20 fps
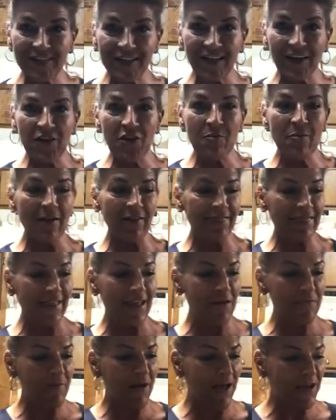tell you about
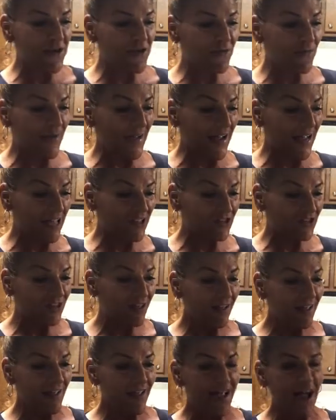that Bayou Bash.
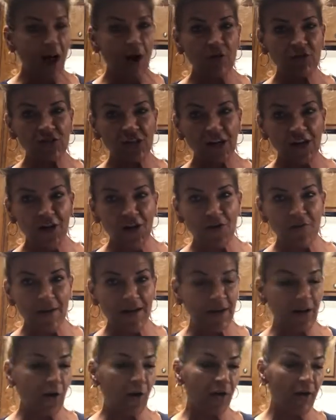I wish I'd known
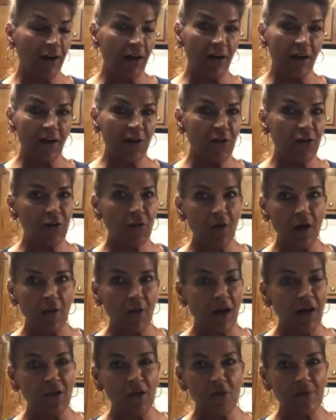about it earlier. I knew
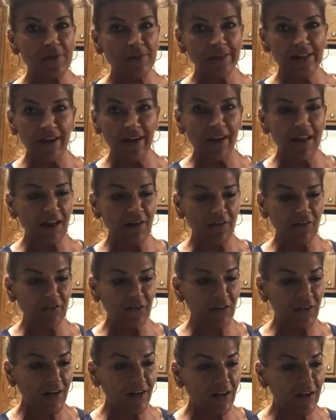I, I know I missed a lot of
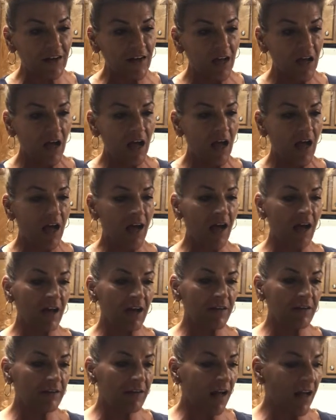fun.
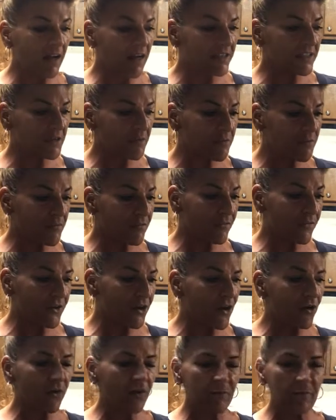Uh, I got to, you
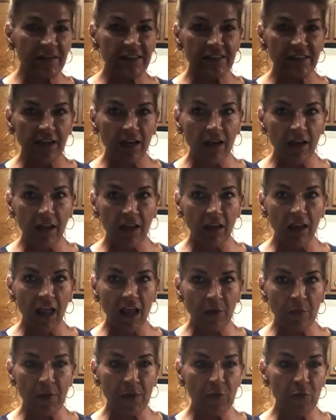know, missing a, a
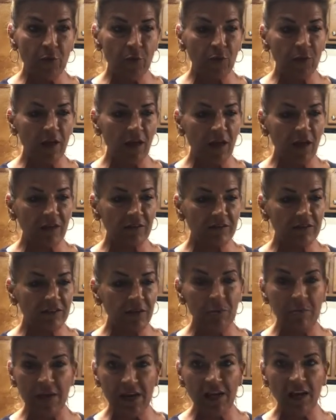lot of people, uh,
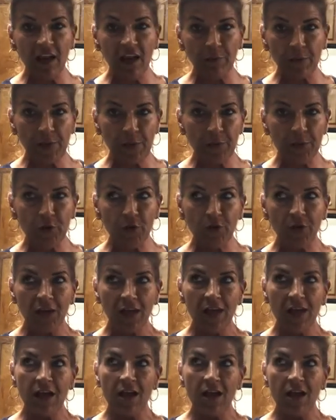to meet a lot of people